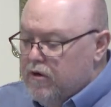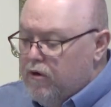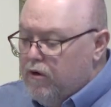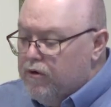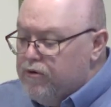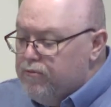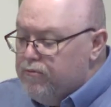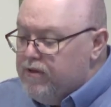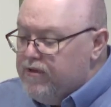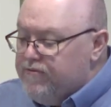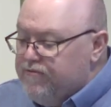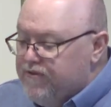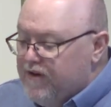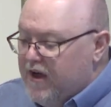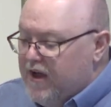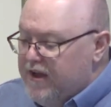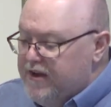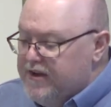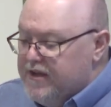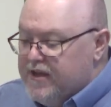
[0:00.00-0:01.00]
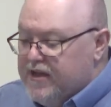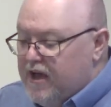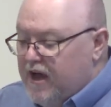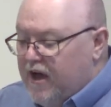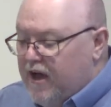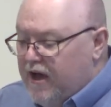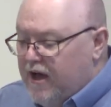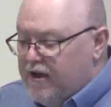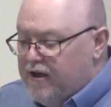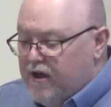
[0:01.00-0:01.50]
Or do we find a
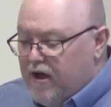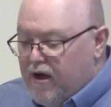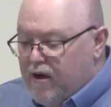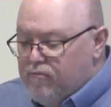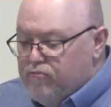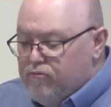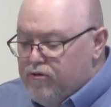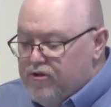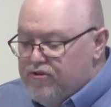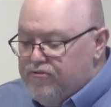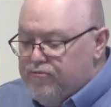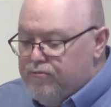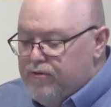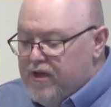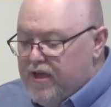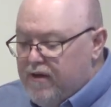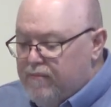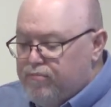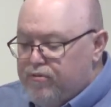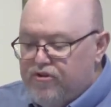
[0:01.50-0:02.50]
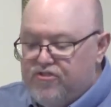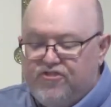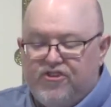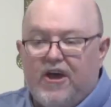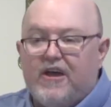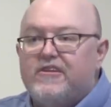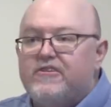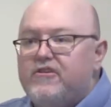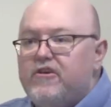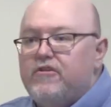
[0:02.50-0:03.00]
God on which we have
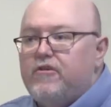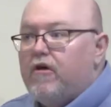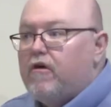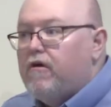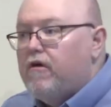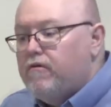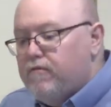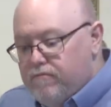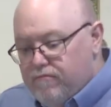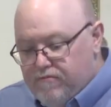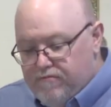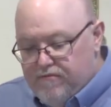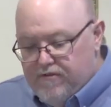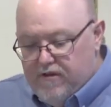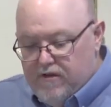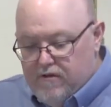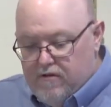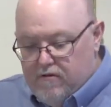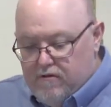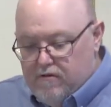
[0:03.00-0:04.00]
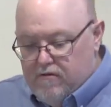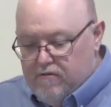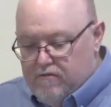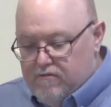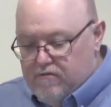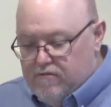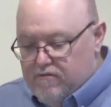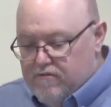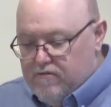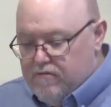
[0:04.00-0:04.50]
projected our own
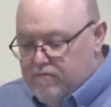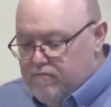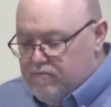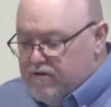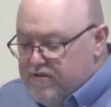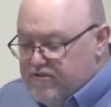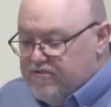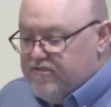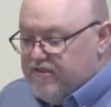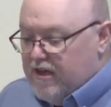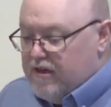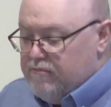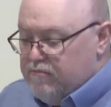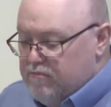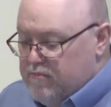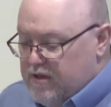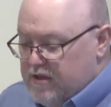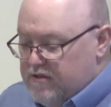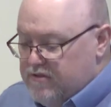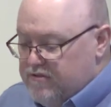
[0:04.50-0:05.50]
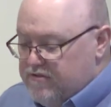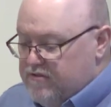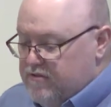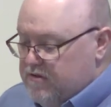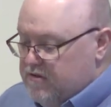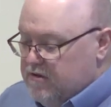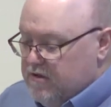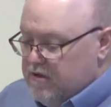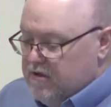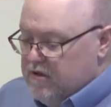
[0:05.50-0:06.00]
fears, resentments, and